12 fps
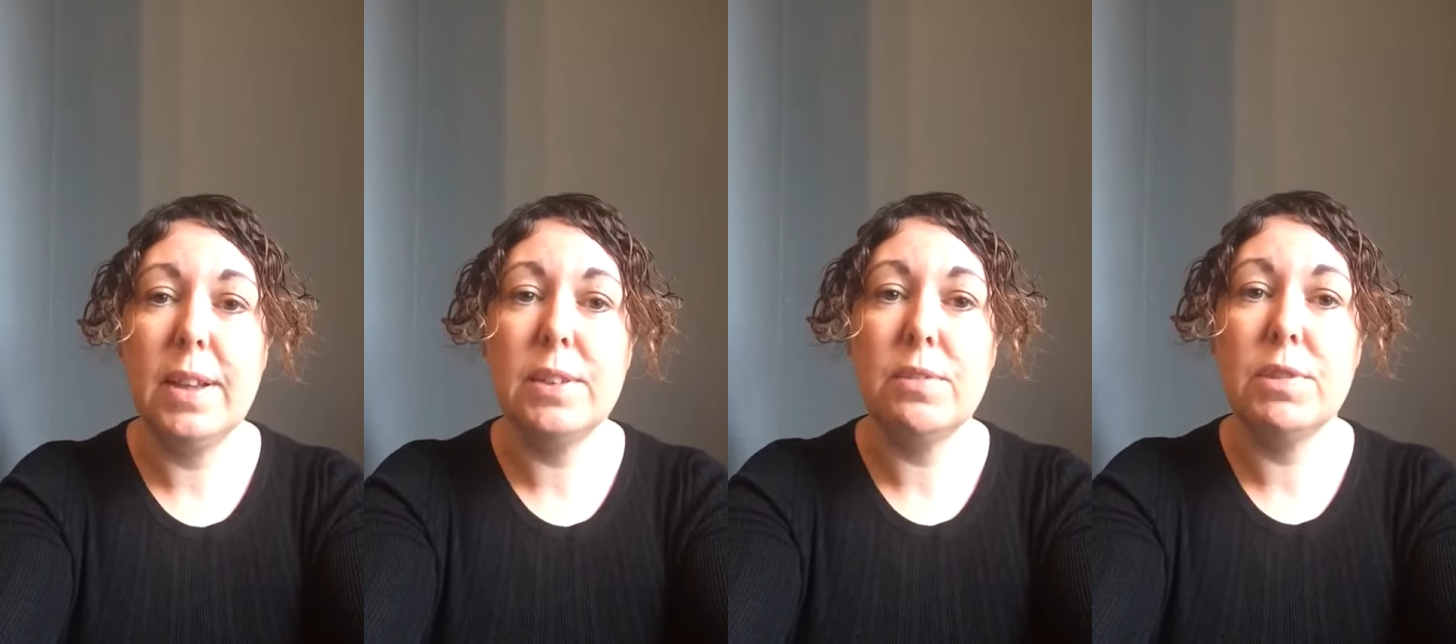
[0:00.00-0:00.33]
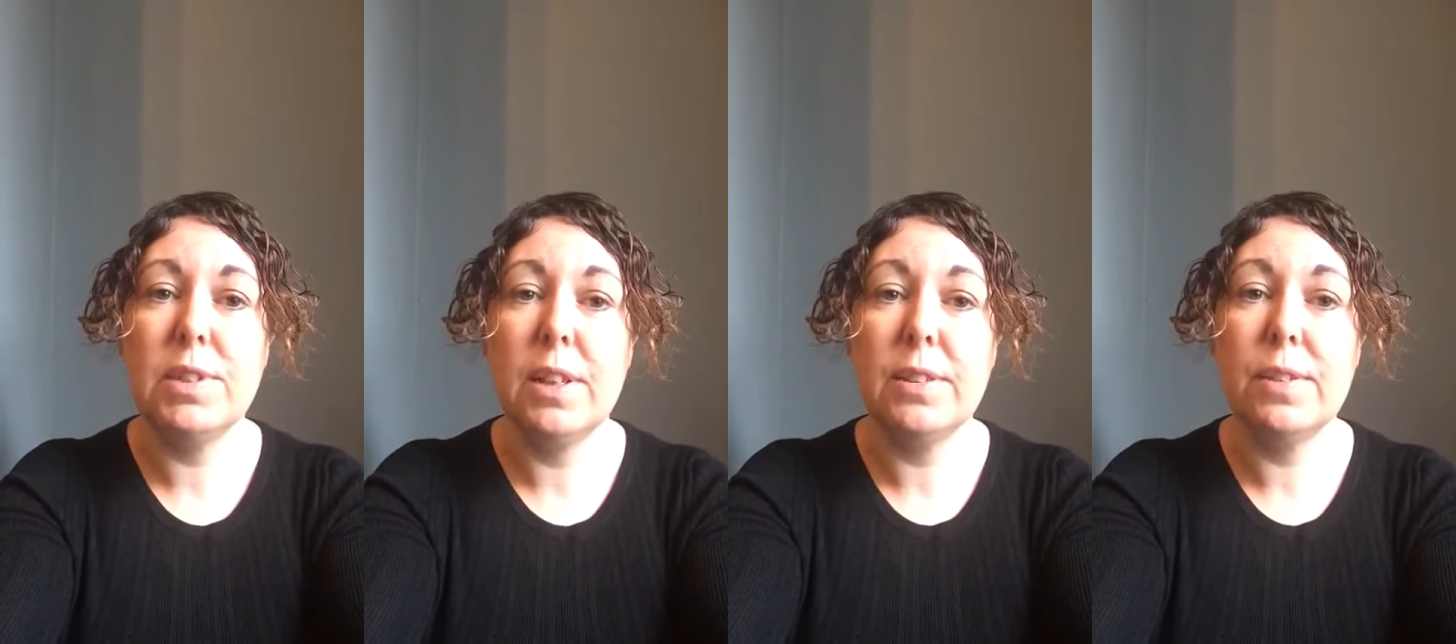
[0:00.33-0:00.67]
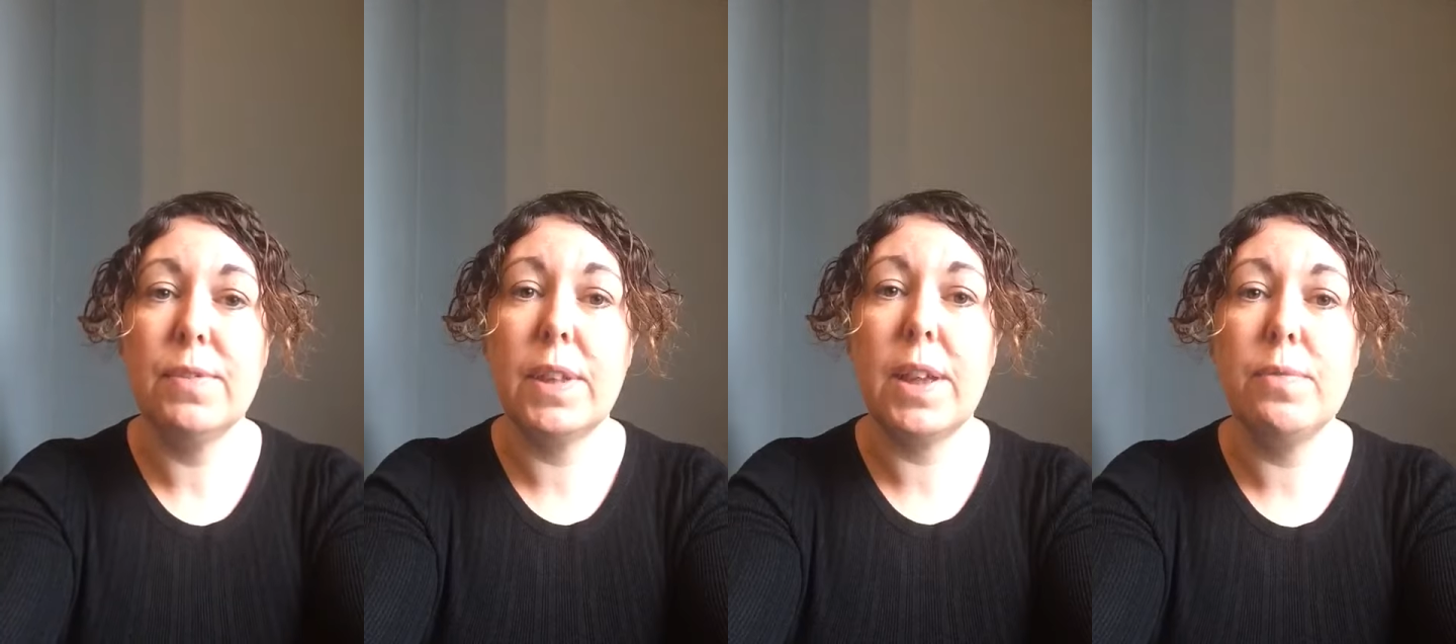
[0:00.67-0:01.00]
as a result
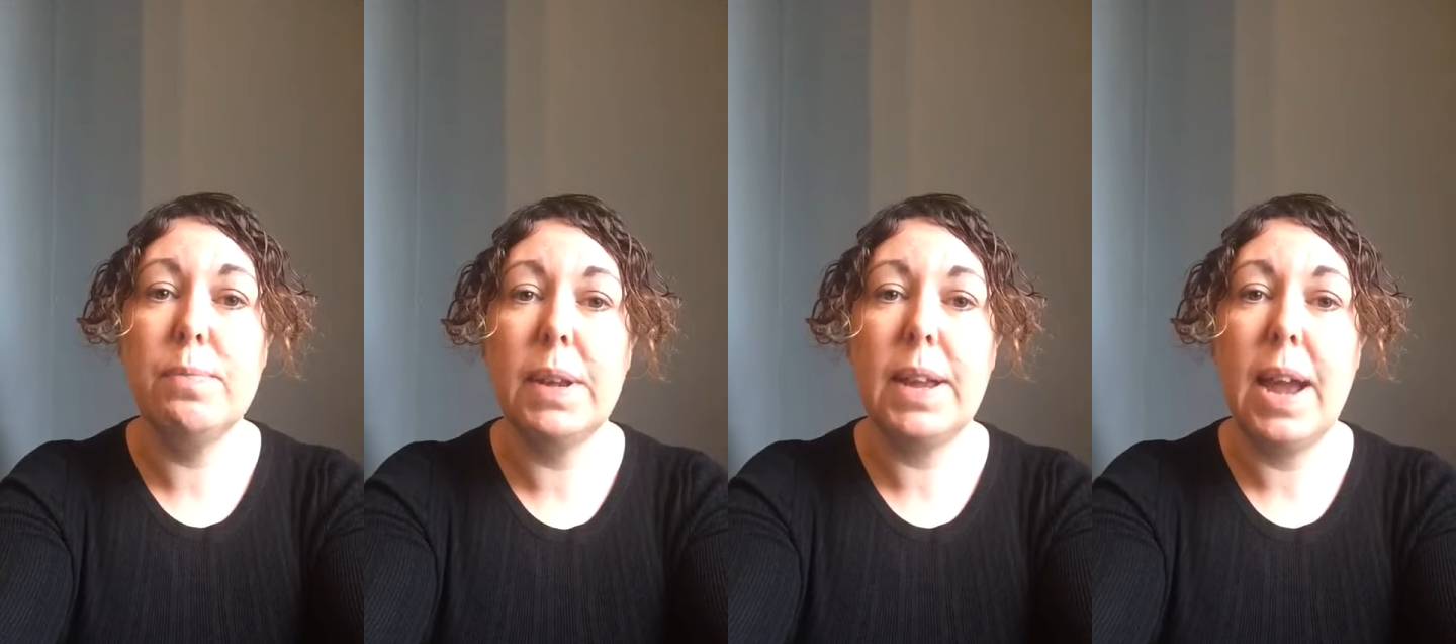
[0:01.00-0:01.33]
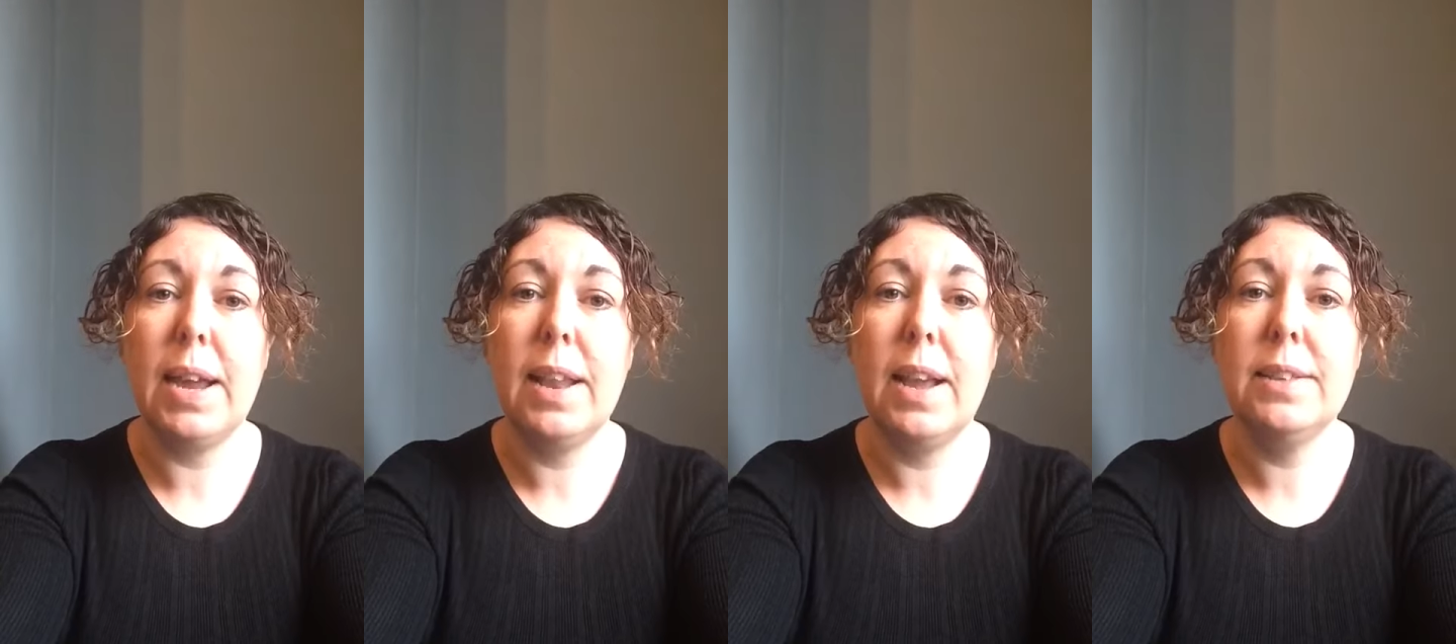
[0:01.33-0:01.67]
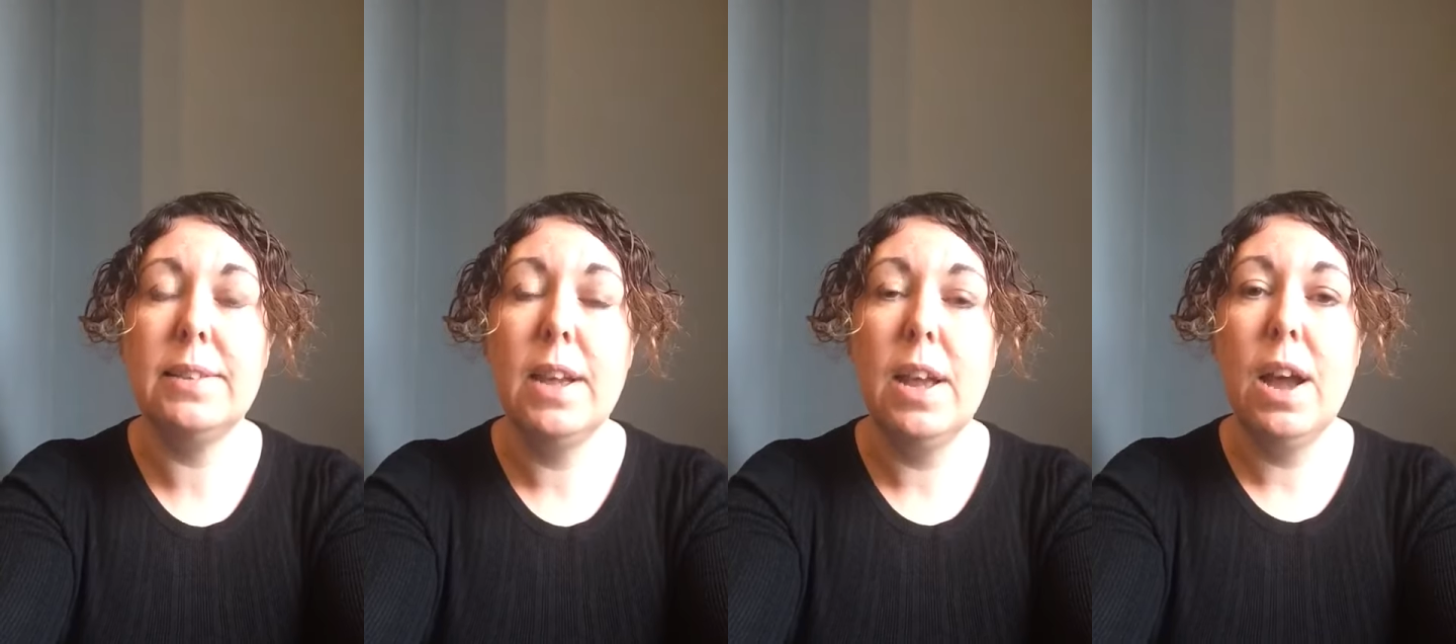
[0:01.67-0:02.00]
of the government guidelines